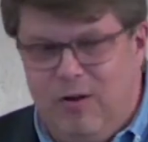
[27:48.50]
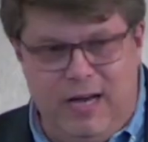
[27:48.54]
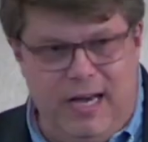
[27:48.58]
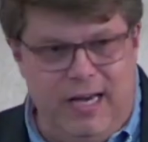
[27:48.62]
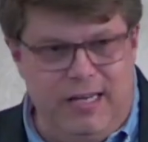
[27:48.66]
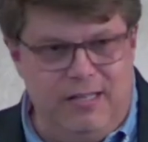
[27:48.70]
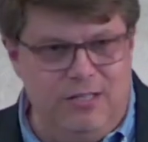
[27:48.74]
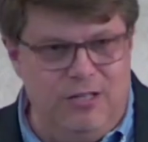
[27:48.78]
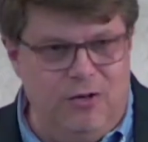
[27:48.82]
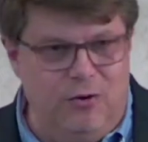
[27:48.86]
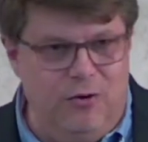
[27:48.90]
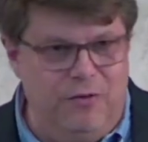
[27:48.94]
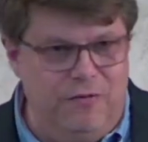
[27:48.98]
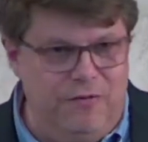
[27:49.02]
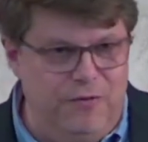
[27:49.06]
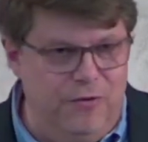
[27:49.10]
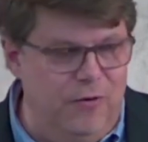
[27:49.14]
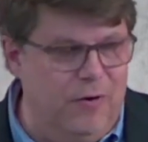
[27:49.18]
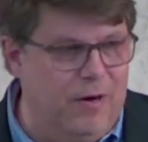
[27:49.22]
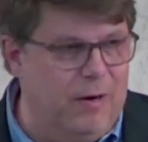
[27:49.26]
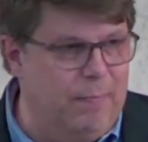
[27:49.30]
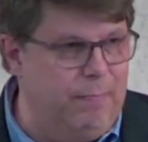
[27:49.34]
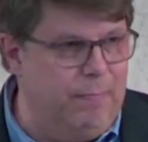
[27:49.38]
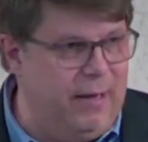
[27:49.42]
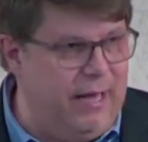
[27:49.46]
Okay, so if
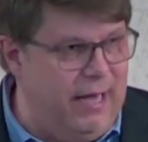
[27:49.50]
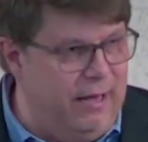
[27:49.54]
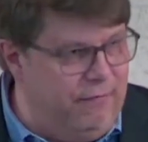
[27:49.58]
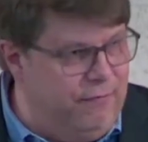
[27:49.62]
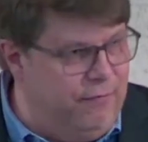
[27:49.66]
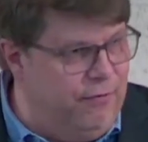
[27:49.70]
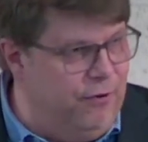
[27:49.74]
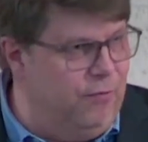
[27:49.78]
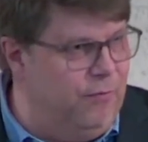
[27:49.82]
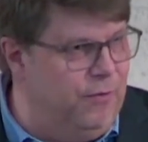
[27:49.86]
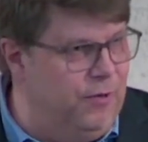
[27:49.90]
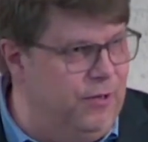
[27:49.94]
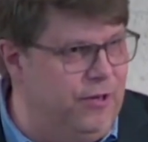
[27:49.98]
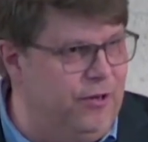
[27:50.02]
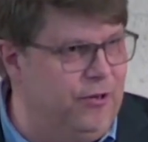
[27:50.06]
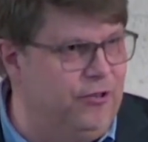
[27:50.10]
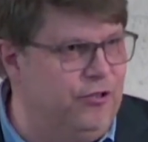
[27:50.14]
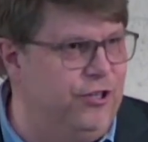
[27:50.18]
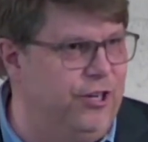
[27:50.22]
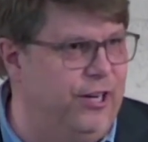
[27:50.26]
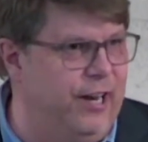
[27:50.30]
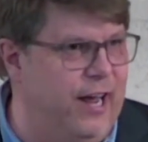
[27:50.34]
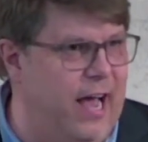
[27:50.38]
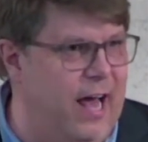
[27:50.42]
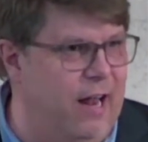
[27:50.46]
you are playful with your
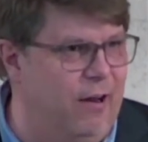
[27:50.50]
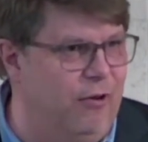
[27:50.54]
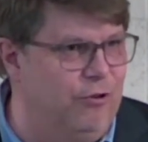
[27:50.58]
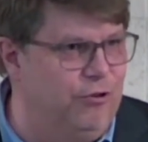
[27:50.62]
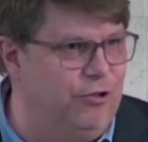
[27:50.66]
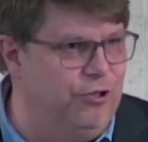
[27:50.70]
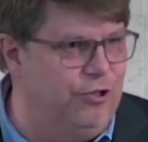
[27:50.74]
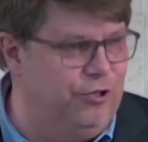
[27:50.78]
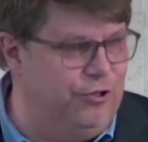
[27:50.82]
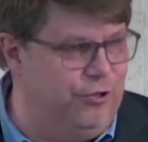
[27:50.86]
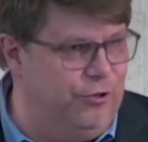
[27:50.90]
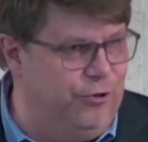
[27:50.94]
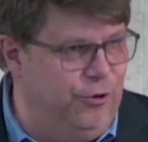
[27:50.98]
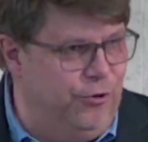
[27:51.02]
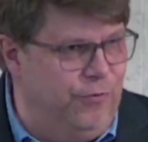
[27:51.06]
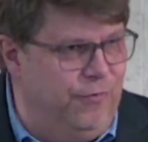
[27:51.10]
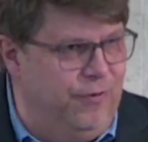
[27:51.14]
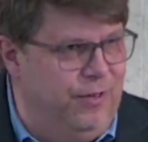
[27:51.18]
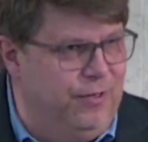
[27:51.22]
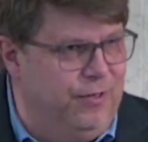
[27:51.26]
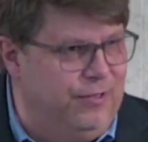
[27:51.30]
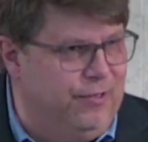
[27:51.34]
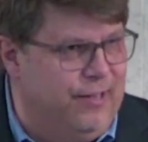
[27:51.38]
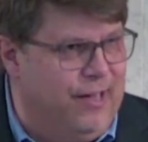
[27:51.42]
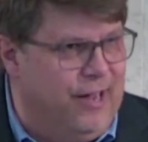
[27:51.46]
genealogy, so you
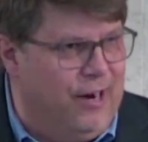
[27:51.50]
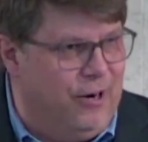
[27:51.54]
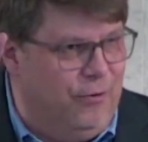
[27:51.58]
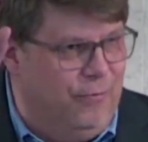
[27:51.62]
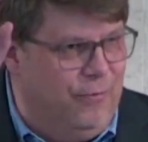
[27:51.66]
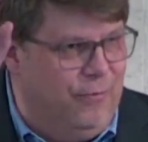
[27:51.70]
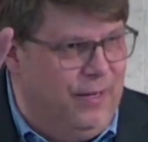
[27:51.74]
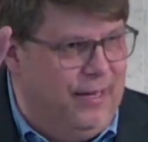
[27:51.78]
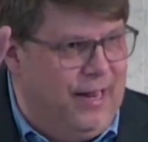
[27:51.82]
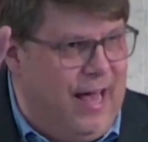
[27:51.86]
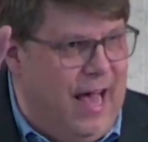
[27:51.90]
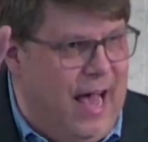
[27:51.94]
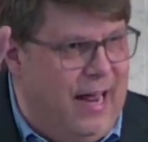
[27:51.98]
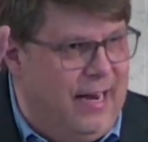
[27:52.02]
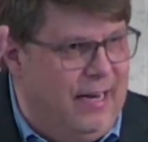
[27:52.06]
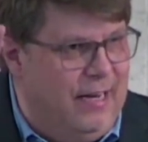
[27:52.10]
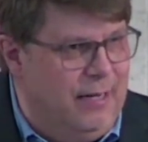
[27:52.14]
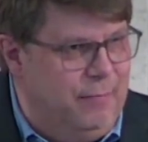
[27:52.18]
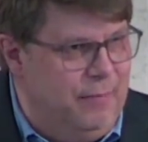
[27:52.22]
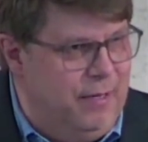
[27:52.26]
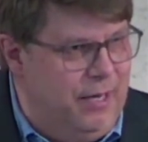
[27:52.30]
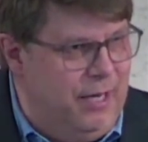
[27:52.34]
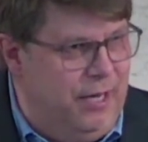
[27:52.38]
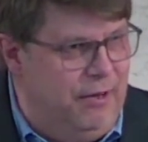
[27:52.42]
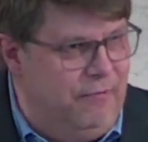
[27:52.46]
will start with
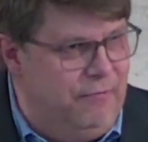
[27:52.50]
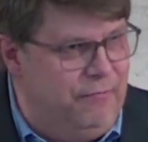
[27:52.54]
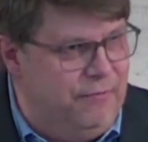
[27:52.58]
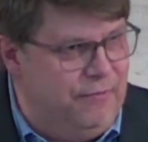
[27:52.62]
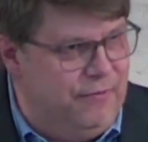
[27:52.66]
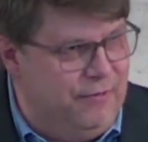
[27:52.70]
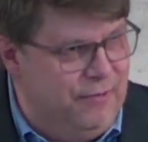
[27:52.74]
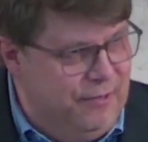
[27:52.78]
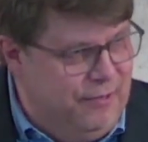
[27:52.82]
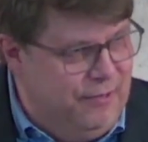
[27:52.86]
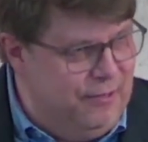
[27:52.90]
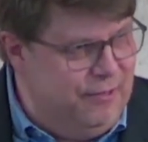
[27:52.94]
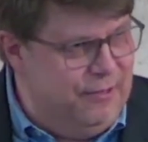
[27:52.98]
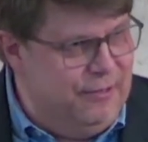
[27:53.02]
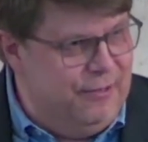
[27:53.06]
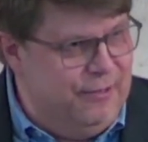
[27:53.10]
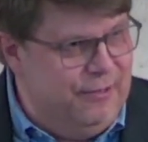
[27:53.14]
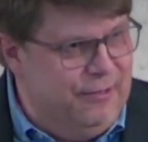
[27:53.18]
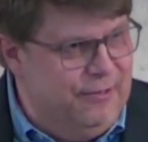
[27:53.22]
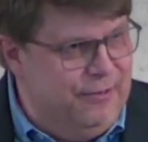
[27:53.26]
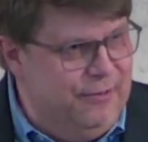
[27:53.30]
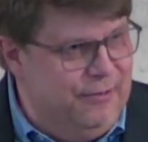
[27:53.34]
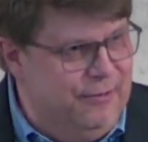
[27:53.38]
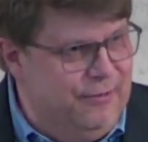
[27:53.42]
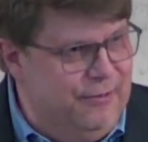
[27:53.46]
Adam, Eve,
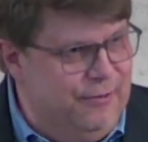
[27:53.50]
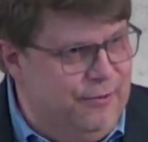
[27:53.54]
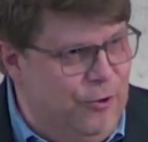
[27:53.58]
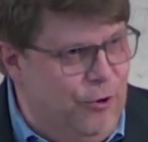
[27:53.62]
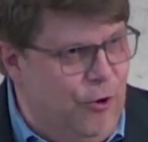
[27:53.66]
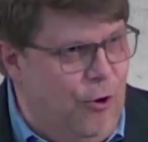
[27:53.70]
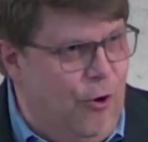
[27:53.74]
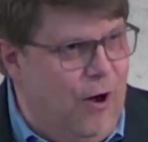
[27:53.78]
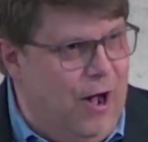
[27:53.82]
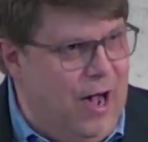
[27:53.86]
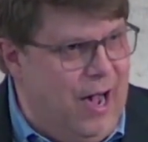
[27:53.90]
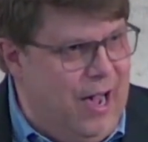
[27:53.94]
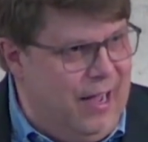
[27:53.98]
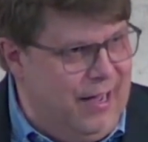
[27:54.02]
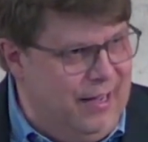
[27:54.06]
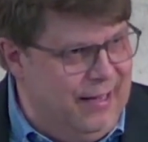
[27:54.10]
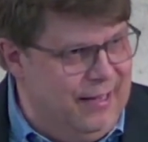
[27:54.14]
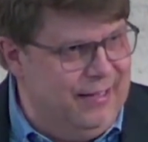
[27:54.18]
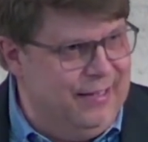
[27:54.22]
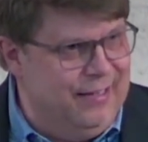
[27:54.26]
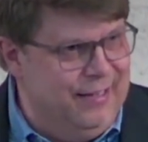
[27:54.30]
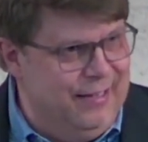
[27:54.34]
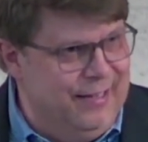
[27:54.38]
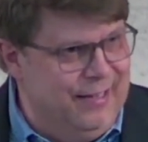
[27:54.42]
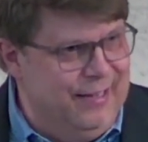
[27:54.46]
Noah,
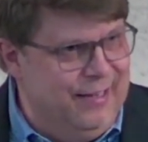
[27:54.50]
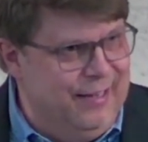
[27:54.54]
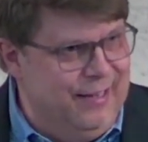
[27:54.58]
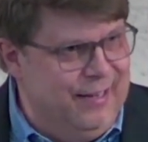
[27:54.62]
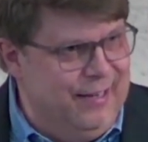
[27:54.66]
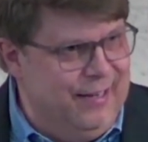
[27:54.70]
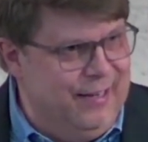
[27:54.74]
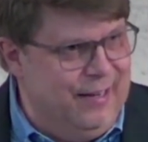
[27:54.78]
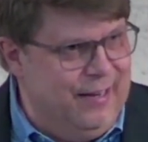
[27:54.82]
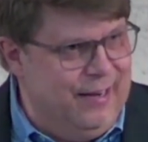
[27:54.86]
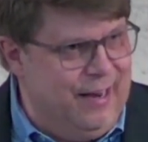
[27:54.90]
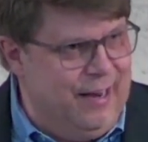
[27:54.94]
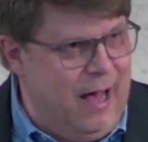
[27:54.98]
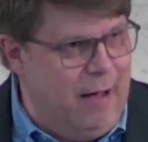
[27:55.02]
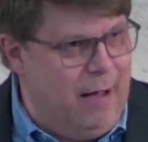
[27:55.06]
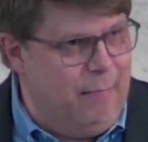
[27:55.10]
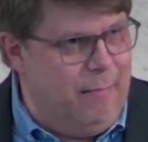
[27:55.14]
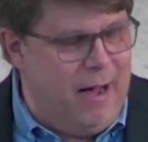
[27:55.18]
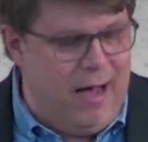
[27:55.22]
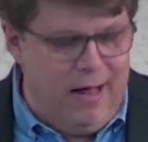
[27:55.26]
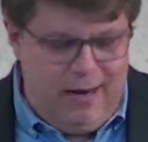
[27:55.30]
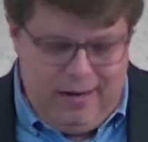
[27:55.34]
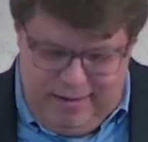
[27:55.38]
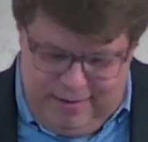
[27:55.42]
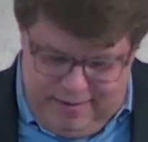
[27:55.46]

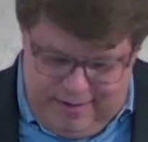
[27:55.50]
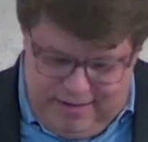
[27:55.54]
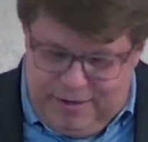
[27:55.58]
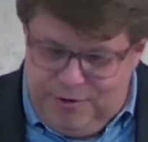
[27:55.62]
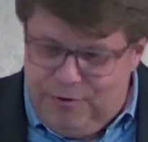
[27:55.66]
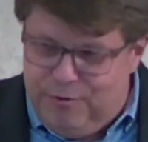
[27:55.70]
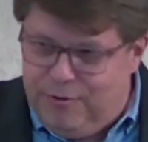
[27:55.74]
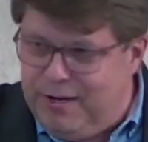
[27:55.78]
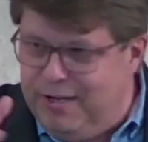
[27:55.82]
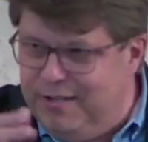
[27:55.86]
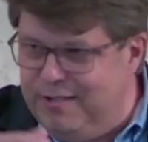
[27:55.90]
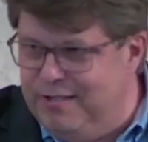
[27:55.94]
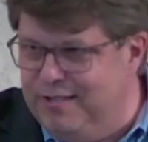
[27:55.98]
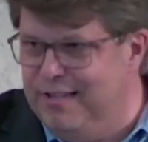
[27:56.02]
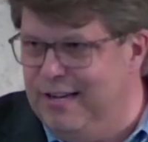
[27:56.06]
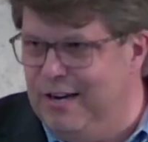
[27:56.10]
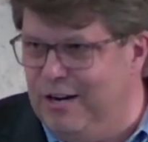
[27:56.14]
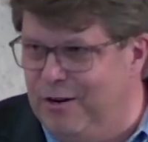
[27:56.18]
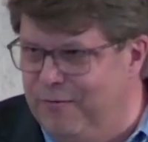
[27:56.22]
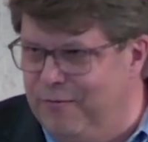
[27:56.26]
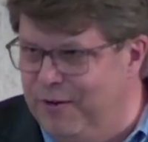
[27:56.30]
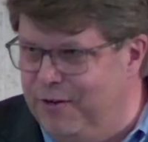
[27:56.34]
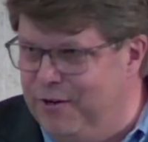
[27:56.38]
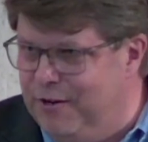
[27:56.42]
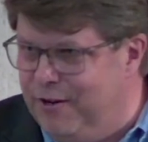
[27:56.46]
Nabal, and then you can
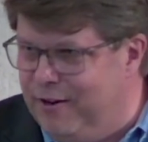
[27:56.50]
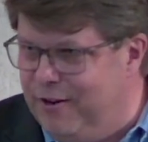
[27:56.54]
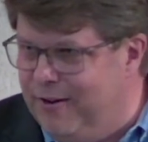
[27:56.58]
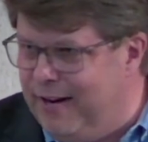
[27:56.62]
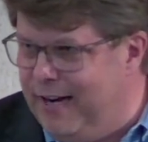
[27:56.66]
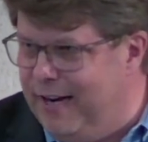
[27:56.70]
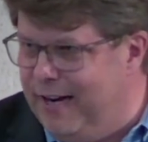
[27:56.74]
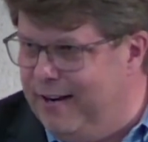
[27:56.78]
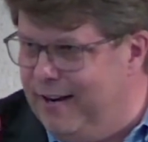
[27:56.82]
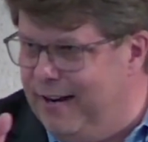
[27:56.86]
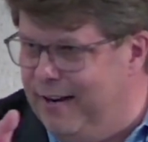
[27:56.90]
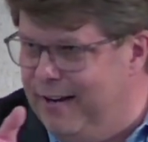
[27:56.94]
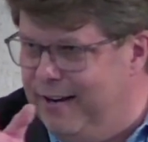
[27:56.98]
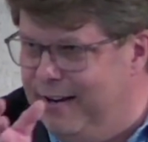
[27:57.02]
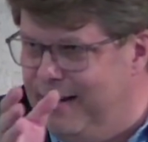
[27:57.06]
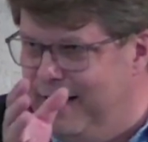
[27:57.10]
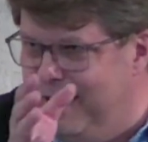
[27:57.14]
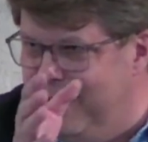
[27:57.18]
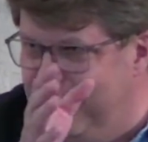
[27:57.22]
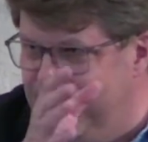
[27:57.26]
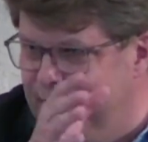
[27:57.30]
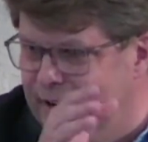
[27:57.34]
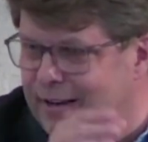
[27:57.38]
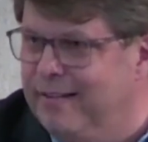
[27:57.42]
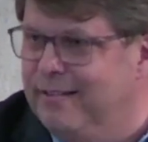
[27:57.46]
start with your
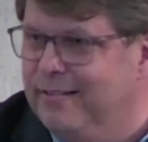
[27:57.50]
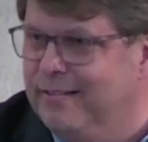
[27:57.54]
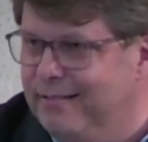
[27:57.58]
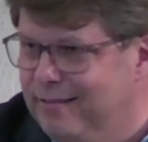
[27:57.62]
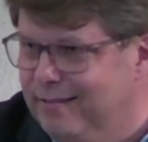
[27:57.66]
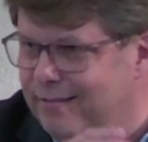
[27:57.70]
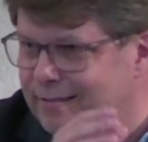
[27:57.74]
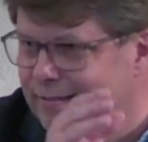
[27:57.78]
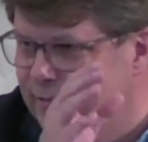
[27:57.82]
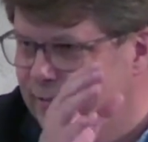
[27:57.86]
grandfather